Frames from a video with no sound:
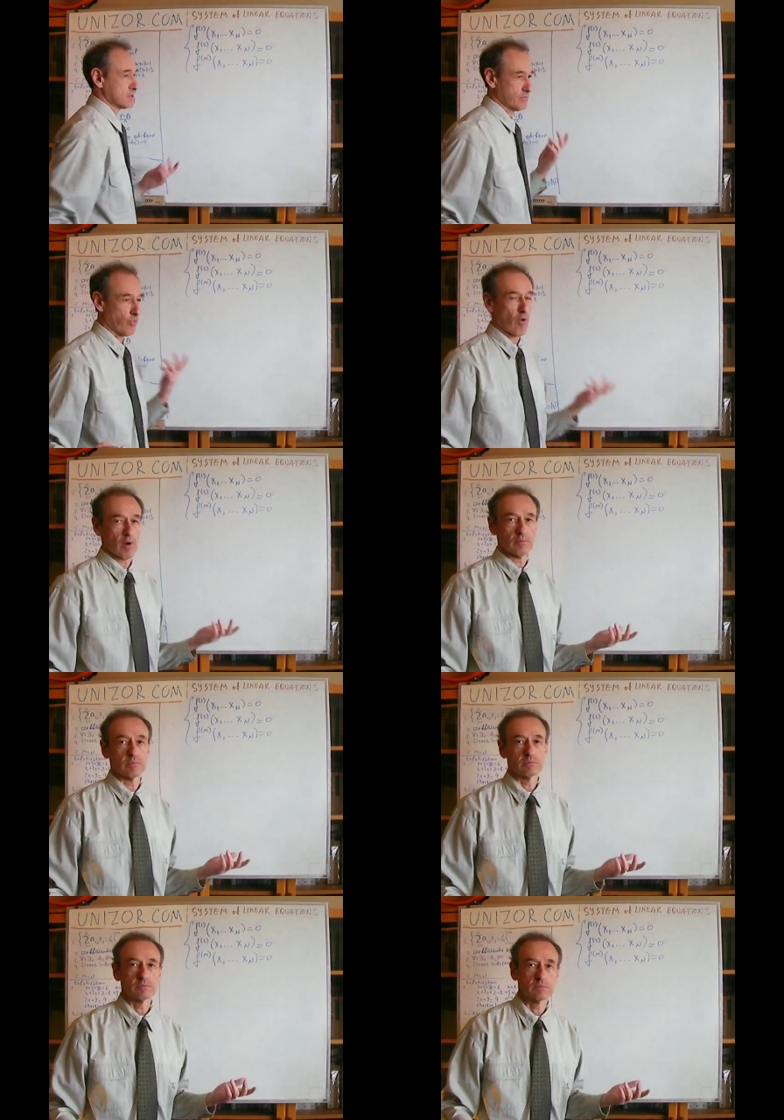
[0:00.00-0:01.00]
form.
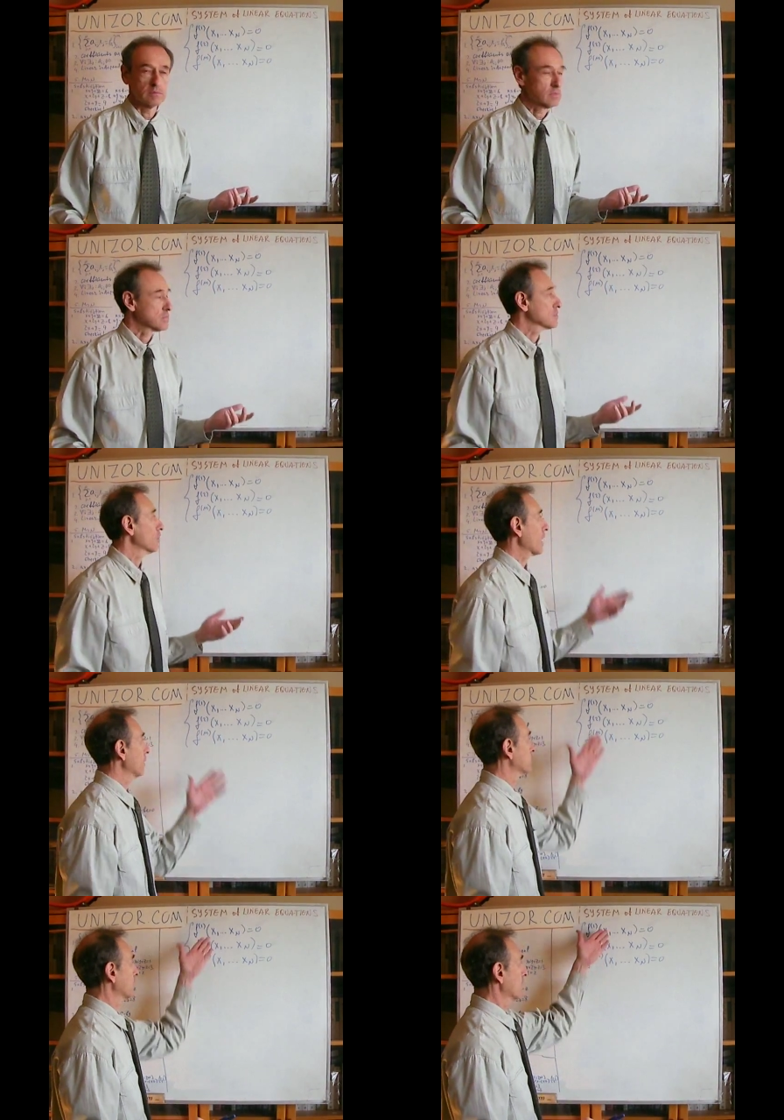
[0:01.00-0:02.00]
So we
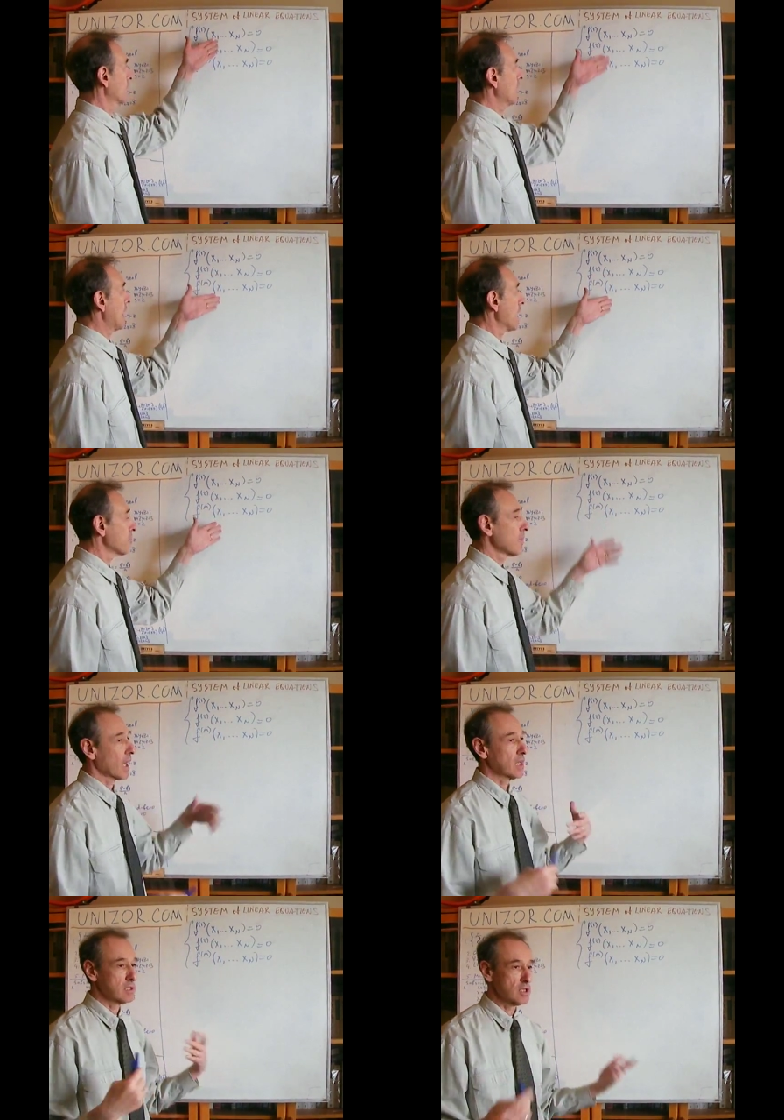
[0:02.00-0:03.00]
have m
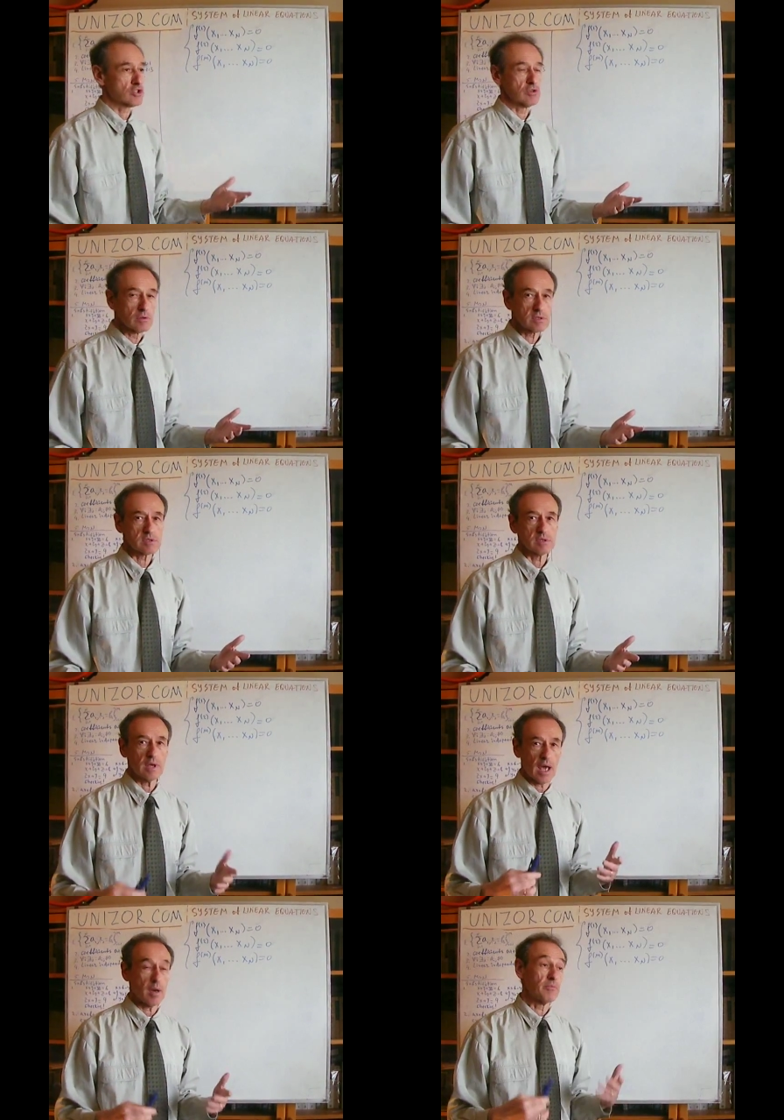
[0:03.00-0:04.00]
conditions,
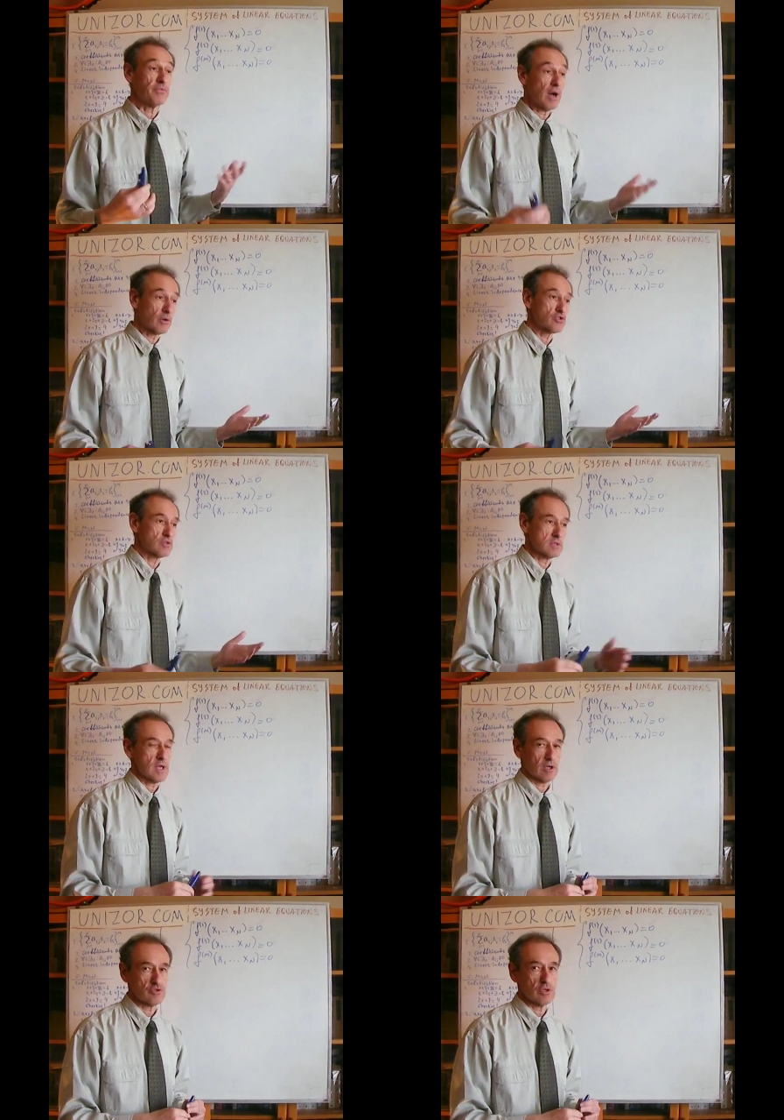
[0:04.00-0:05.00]
m functions
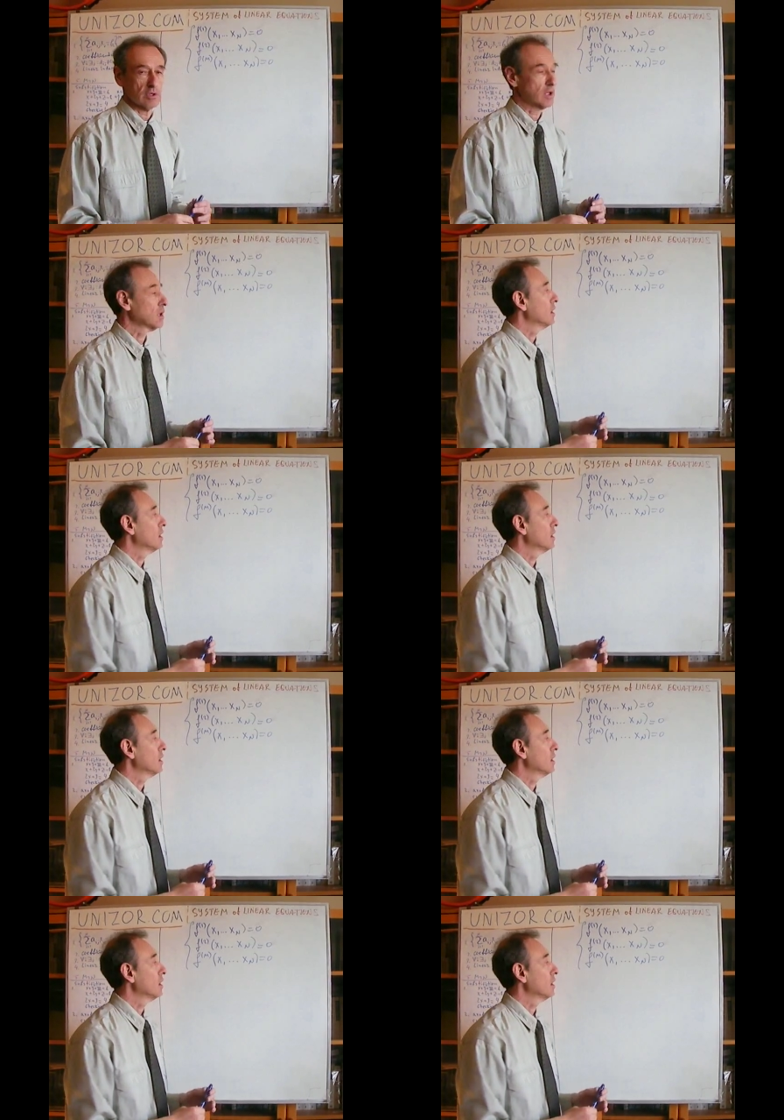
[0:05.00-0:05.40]
actually,